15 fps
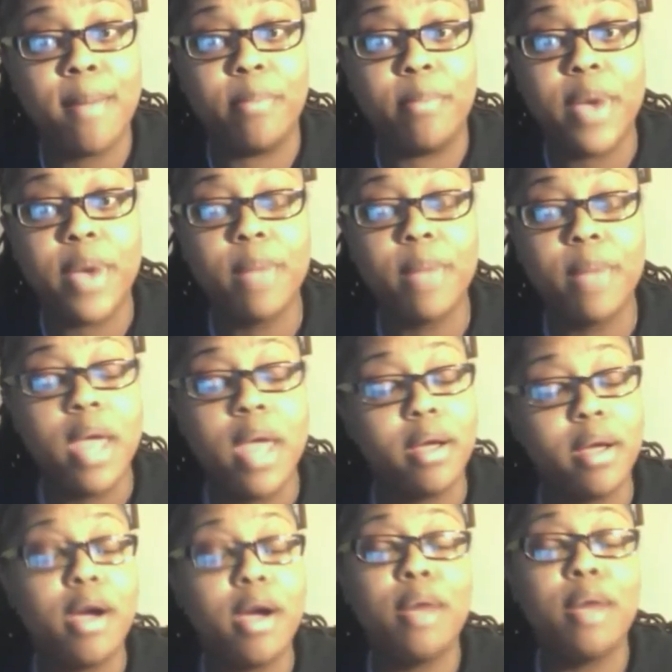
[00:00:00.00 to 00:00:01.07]
I'm
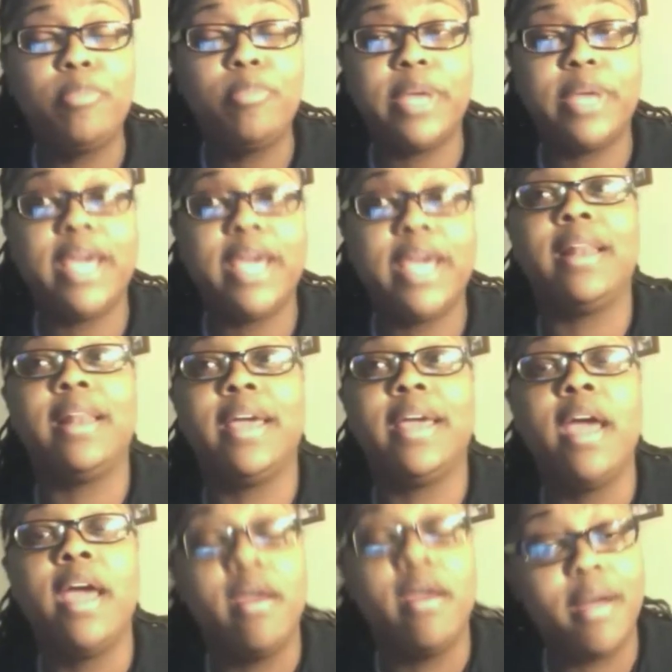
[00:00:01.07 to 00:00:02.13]
completely
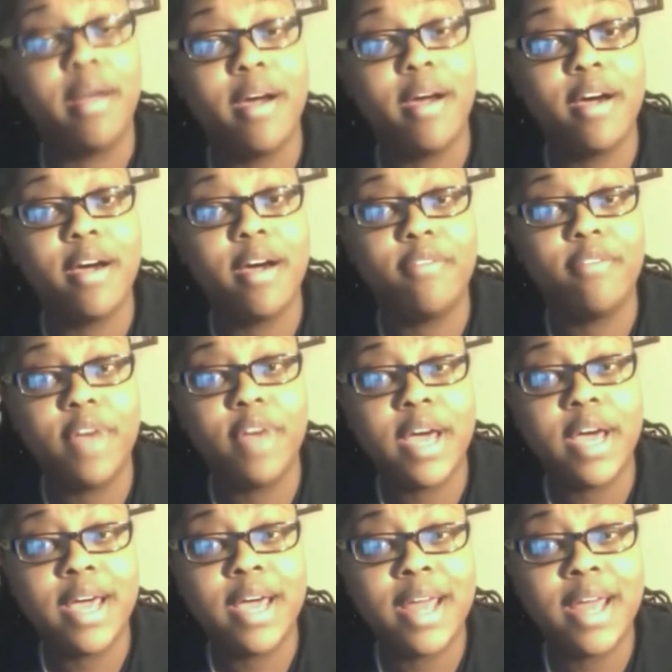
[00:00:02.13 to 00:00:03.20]
covered
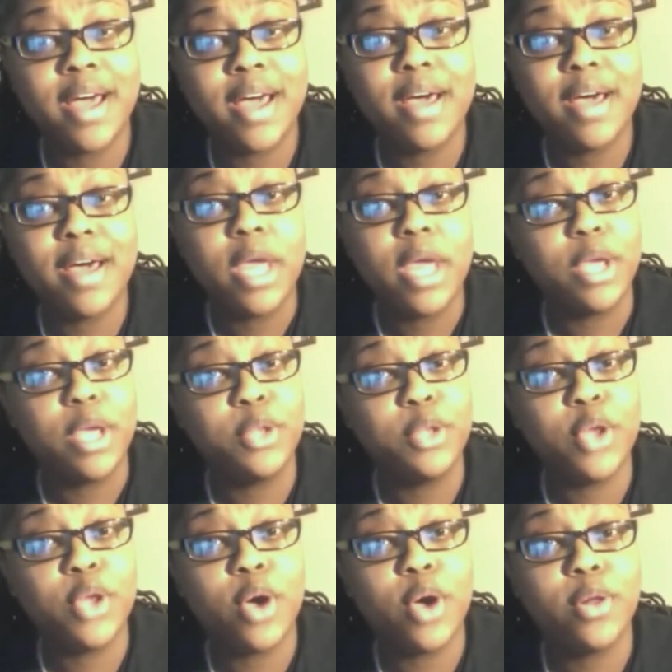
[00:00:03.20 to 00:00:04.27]
up in
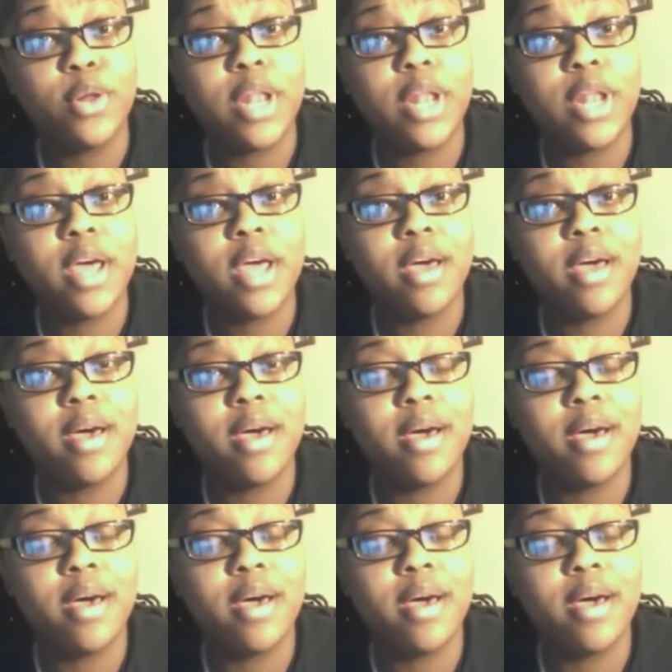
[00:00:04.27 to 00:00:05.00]
your love.